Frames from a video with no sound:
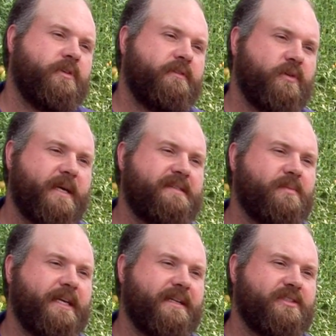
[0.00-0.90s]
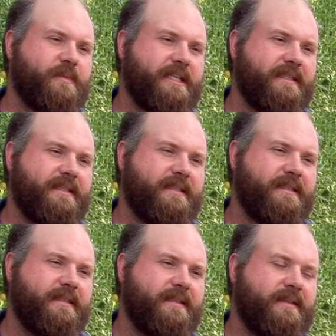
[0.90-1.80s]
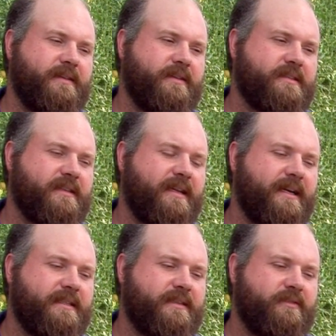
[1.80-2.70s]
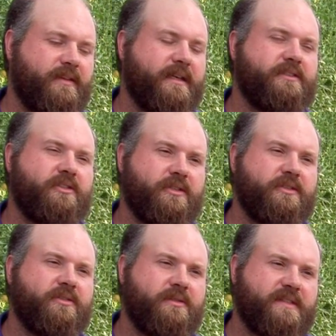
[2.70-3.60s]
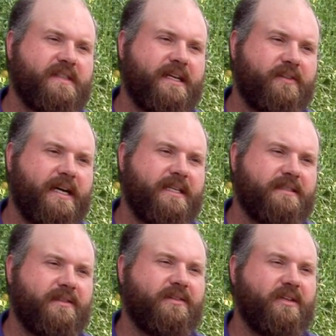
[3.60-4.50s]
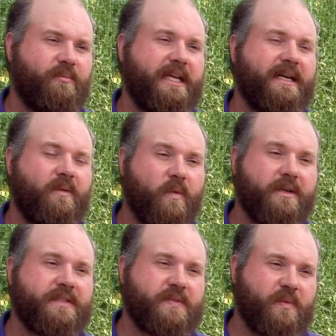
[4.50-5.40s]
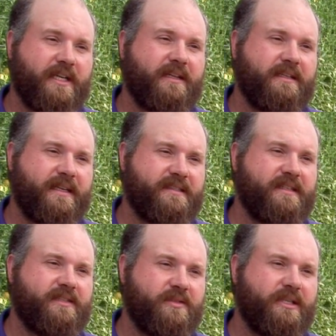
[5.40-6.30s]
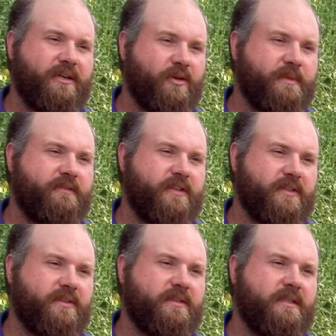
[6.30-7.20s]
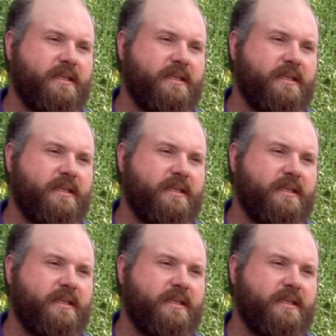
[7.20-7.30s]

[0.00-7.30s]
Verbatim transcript: For pest management, there's a lot of different things you can do inside of a high tunnel that may not work as well as they do in the open field.